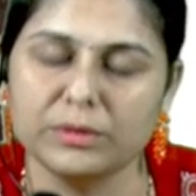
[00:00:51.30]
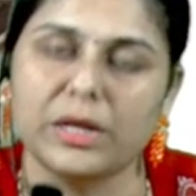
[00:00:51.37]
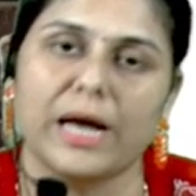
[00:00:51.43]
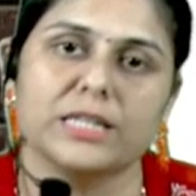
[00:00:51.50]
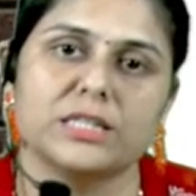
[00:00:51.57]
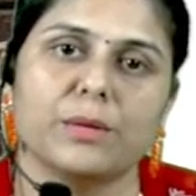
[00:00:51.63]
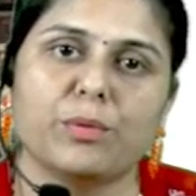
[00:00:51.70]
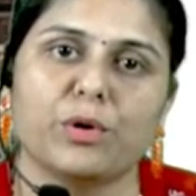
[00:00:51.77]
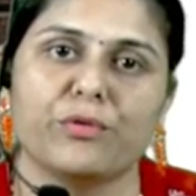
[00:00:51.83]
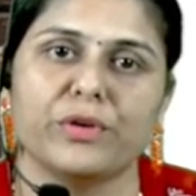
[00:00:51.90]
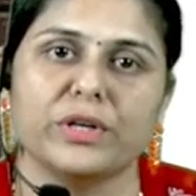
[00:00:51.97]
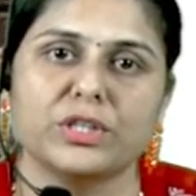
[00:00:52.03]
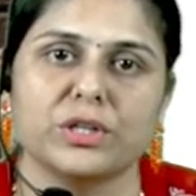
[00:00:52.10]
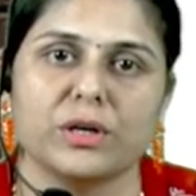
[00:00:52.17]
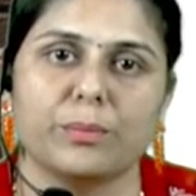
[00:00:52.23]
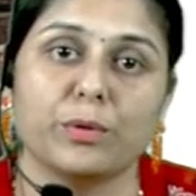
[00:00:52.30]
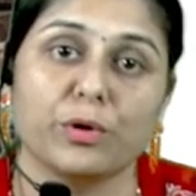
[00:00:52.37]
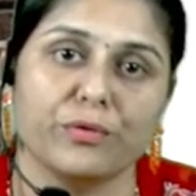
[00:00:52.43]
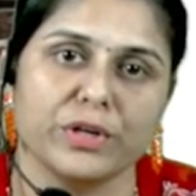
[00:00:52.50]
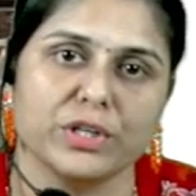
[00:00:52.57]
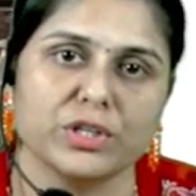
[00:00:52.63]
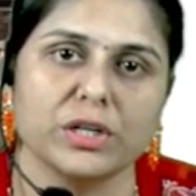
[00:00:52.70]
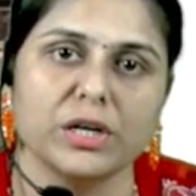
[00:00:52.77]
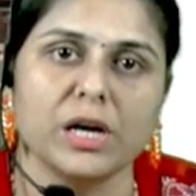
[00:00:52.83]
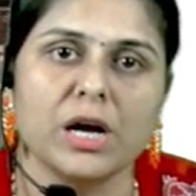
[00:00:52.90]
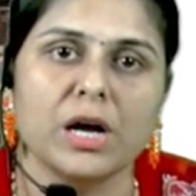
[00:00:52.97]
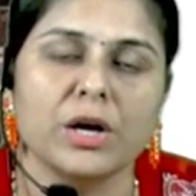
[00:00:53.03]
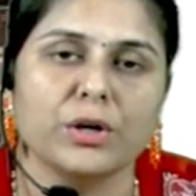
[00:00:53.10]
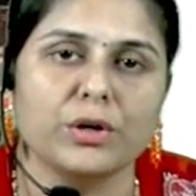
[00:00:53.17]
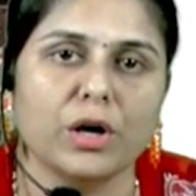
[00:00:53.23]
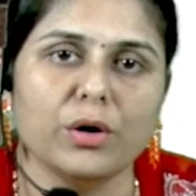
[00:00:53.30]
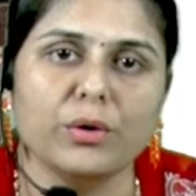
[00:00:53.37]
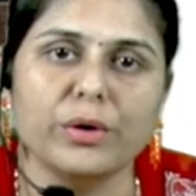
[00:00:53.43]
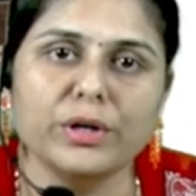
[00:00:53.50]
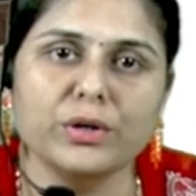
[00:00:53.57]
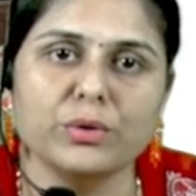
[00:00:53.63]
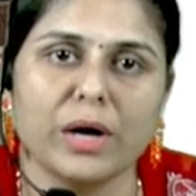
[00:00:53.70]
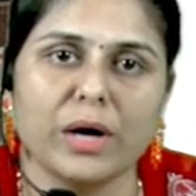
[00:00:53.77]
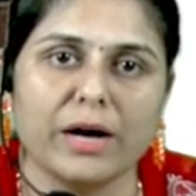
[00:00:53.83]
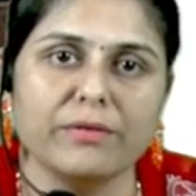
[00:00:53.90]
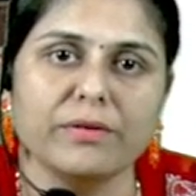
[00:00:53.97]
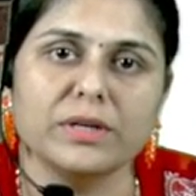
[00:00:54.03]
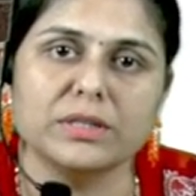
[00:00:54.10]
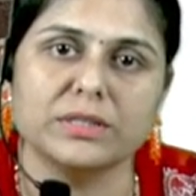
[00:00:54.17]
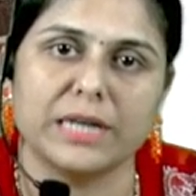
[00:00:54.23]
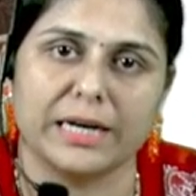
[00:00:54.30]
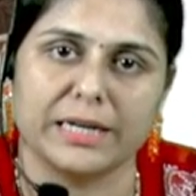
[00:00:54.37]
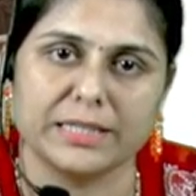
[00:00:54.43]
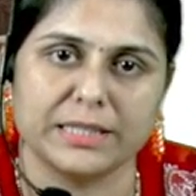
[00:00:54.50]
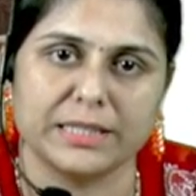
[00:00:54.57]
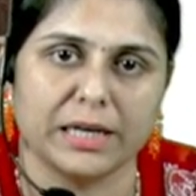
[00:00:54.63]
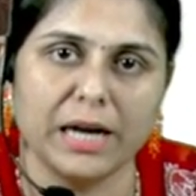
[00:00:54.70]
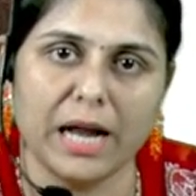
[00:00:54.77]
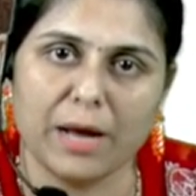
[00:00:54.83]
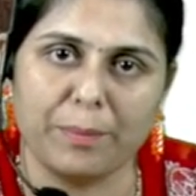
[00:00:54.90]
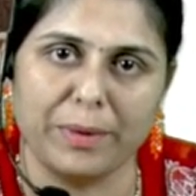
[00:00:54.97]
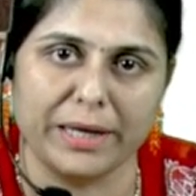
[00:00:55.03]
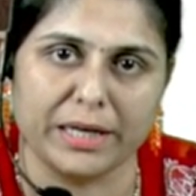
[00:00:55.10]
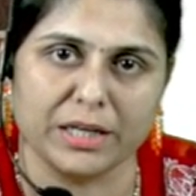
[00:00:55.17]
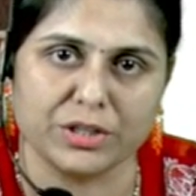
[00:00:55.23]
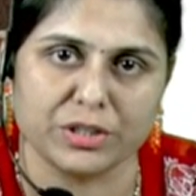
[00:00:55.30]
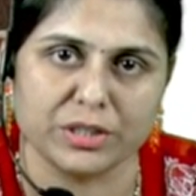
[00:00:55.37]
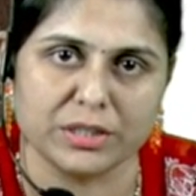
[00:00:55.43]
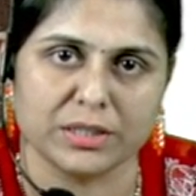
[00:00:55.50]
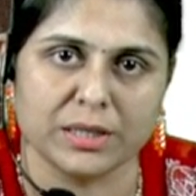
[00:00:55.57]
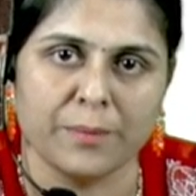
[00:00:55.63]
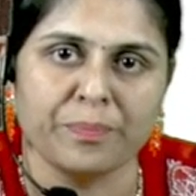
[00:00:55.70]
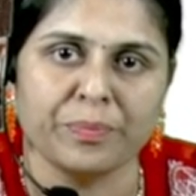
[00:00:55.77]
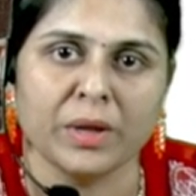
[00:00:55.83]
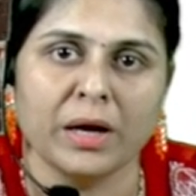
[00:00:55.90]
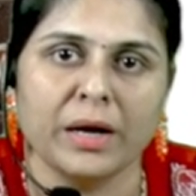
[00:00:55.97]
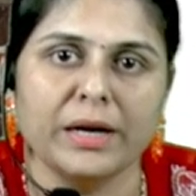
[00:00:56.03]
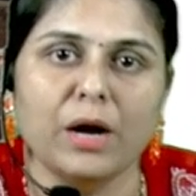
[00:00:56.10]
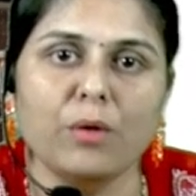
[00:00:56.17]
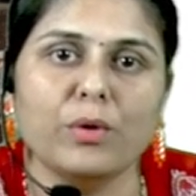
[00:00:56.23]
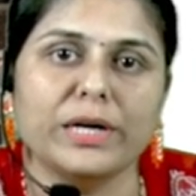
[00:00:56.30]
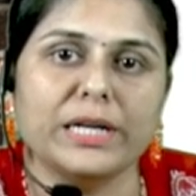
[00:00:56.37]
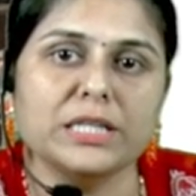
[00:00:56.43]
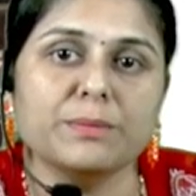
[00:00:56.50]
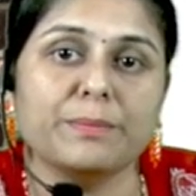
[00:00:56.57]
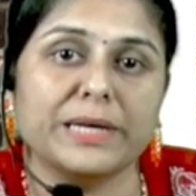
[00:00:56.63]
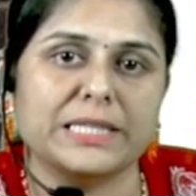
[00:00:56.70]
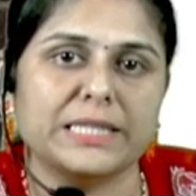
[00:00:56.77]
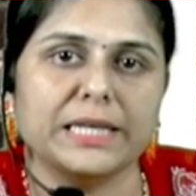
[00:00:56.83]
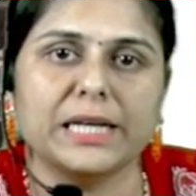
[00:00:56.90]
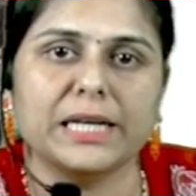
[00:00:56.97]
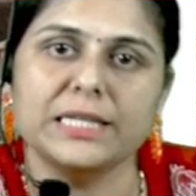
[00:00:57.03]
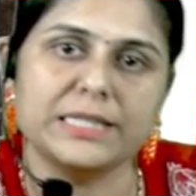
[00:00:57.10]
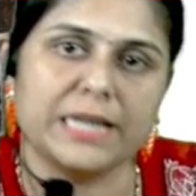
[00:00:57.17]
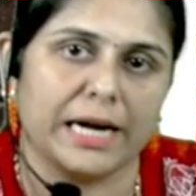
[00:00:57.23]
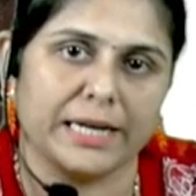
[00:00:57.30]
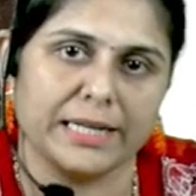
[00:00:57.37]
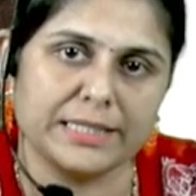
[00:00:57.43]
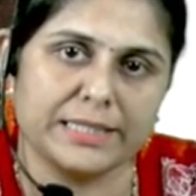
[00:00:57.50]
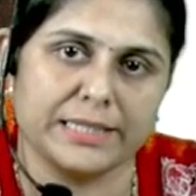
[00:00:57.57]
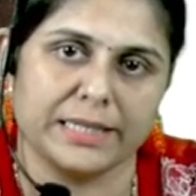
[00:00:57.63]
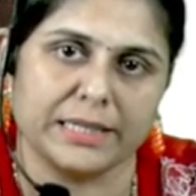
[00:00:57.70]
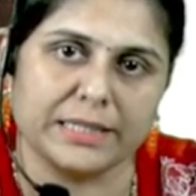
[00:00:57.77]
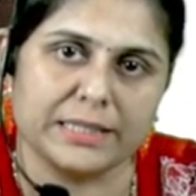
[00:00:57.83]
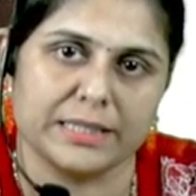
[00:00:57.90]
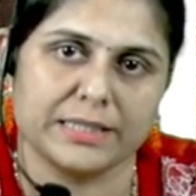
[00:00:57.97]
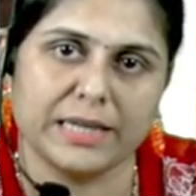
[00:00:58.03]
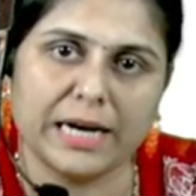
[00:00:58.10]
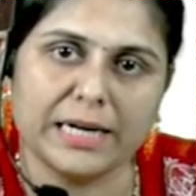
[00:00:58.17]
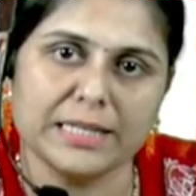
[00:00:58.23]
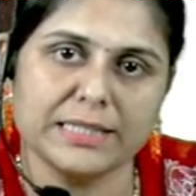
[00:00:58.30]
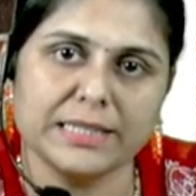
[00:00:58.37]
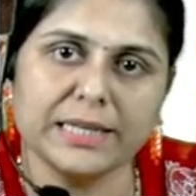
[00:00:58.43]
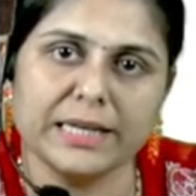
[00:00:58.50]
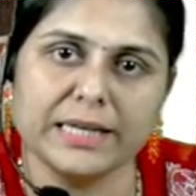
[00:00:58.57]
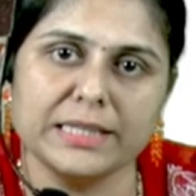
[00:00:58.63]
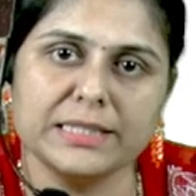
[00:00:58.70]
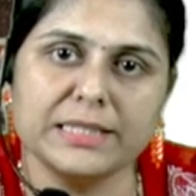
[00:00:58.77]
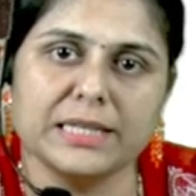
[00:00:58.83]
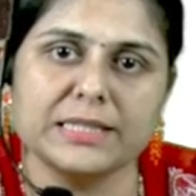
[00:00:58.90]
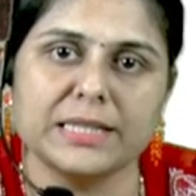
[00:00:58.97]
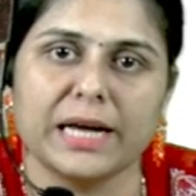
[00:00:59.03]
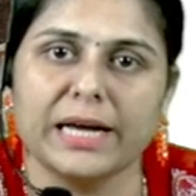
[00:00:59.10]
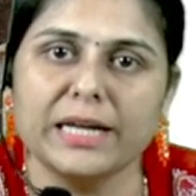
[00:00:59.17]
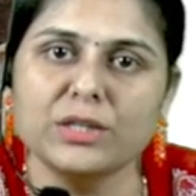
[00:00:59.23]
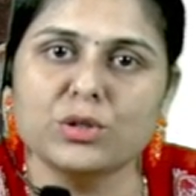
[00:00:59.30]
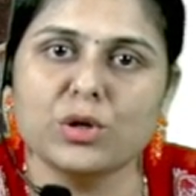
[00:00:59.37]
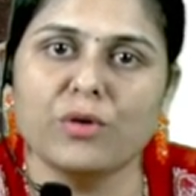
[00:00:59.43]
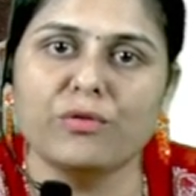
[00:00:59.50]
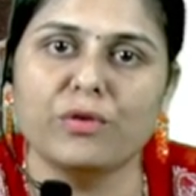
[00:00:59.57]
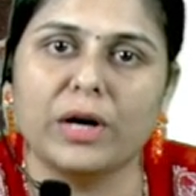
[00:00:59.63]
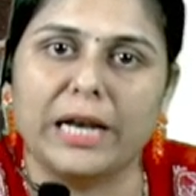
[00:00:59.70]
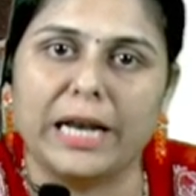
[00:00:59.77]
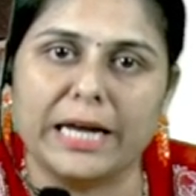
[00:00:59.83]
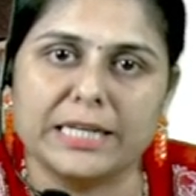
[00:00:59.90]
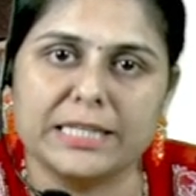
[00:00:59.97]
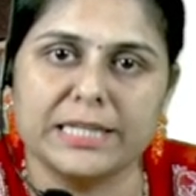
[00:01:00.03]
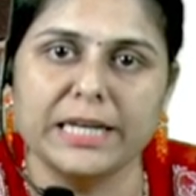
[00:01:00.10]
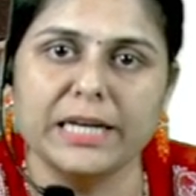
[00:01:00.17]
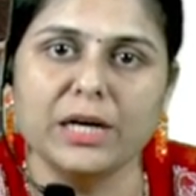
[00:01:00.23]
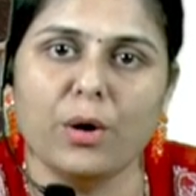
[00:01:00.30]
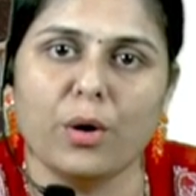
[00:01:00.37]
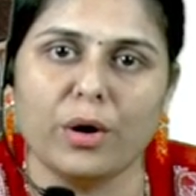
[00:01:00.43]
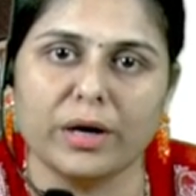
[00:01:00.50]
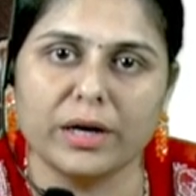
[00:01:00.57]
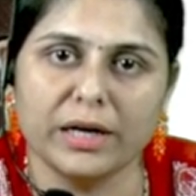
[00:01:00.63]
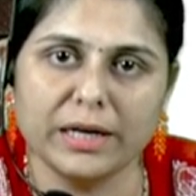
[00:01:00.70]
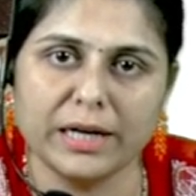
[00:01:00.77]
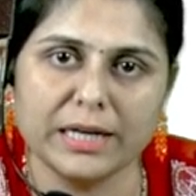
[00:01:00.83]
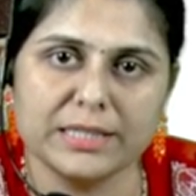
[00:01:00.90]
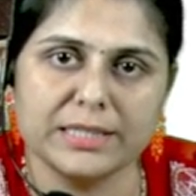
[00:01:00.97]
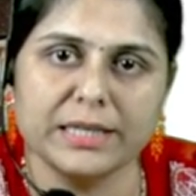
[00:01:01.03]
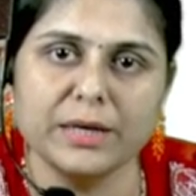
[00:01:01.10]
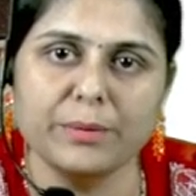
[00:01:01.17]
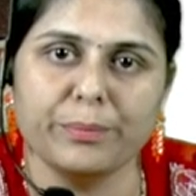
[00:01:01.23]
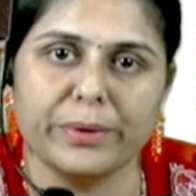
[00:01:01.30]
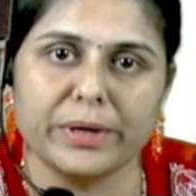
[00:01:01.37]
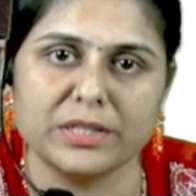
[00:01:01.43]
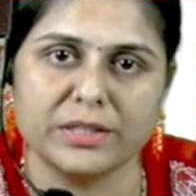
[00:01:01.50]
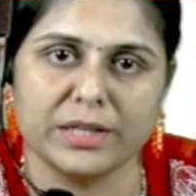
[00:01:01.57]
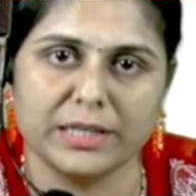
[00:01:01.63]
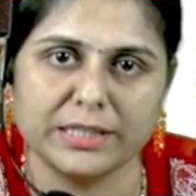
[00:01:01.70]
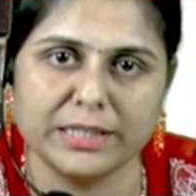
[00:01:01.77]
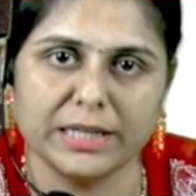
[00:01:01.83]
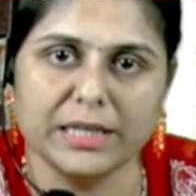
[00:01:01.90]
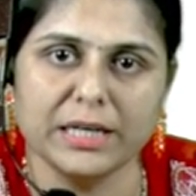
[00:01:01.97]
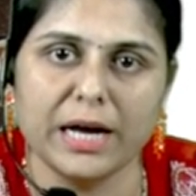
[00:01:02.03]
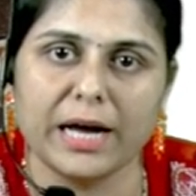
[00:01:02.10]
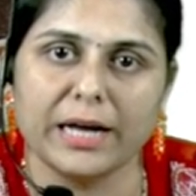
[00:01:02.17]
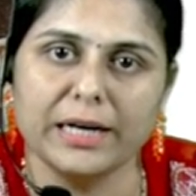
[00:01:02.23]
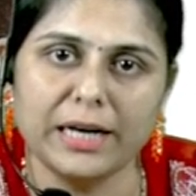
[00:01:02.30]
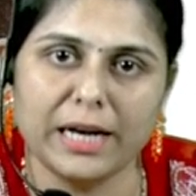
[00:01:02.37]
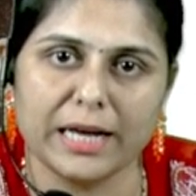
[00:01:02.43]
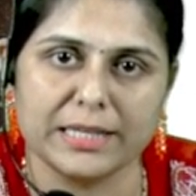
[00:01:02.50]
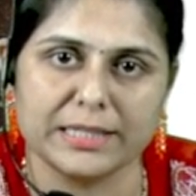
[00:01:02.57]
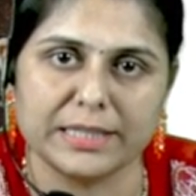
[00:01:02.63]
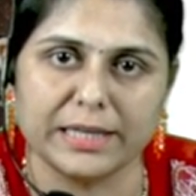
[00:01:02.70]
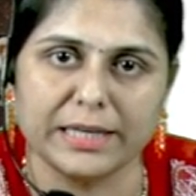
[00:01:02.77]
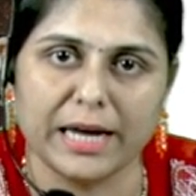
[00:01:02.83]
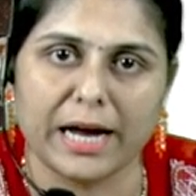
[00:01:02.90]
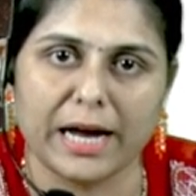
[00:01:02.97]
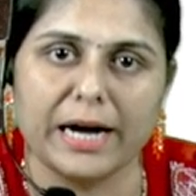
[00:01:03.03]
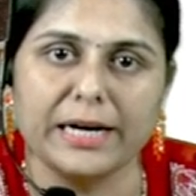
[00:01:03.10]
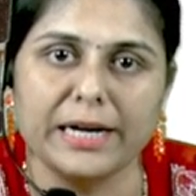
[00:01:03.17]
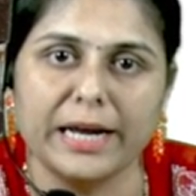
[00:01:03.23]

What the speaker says: As a profession, you are going to have statistical applications. Now, what is basically statistics is? Statistics is the science of collecting, organizing, presenting, analyzing, and